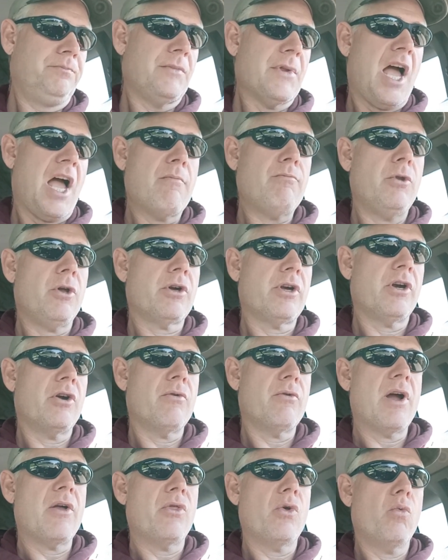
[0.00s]
I'm looking
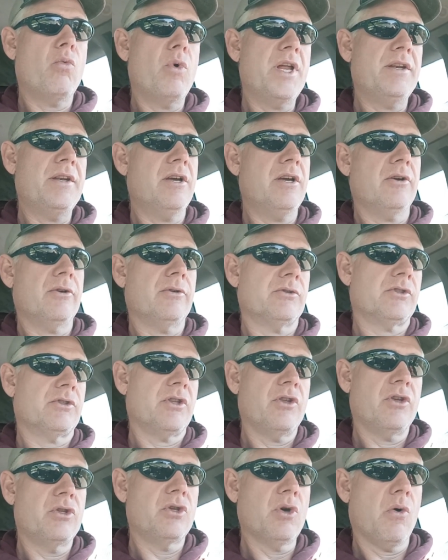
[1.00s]
around the windows and
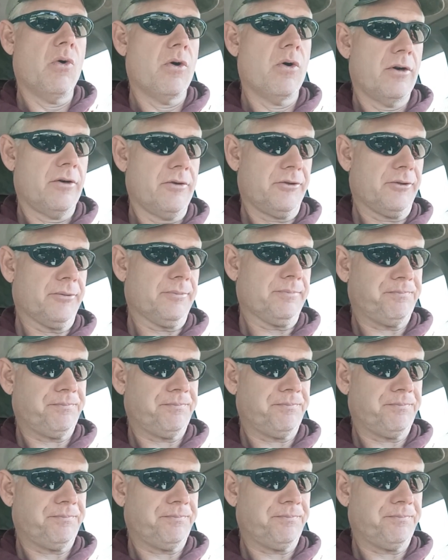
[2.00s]
the doors.